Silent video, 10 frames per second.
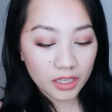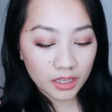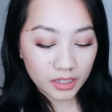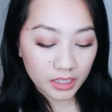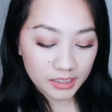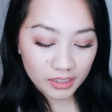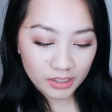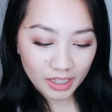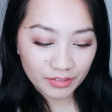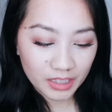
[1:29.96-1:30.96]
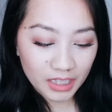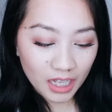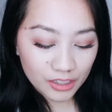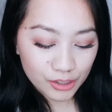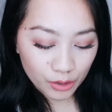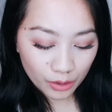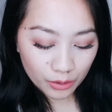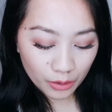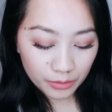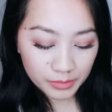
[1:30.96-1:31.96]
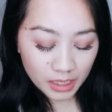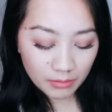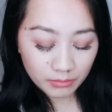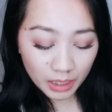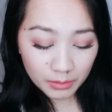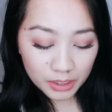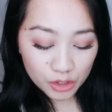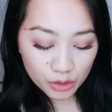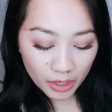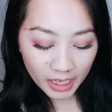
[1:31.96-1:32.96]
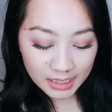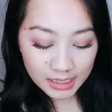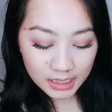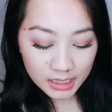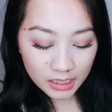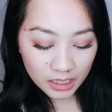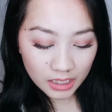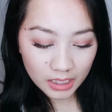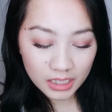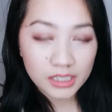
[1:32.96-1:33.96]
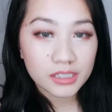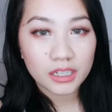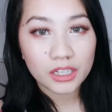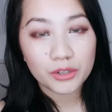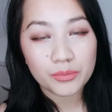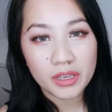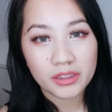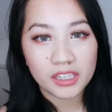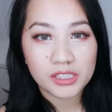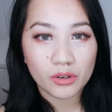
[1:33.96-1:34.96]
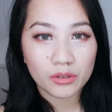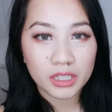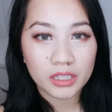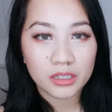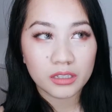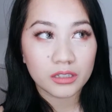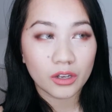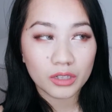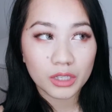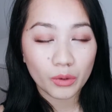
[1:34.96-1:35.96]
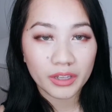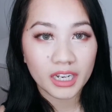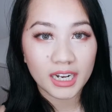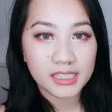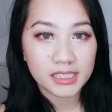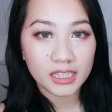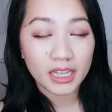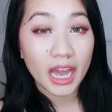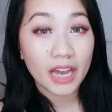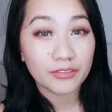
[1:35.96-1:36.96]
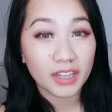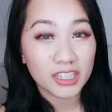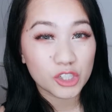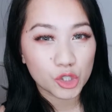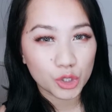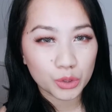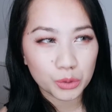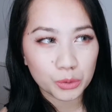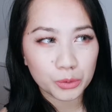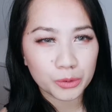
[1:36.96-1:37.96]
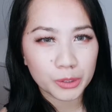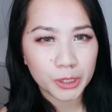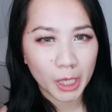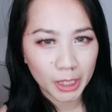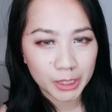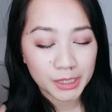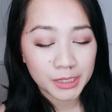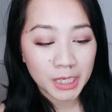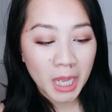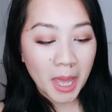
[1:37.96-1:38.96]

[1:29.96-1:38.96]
These are definitely not duochromes. Maybe Trendy is a little bit. That's the only one that I see that have like 2 colors.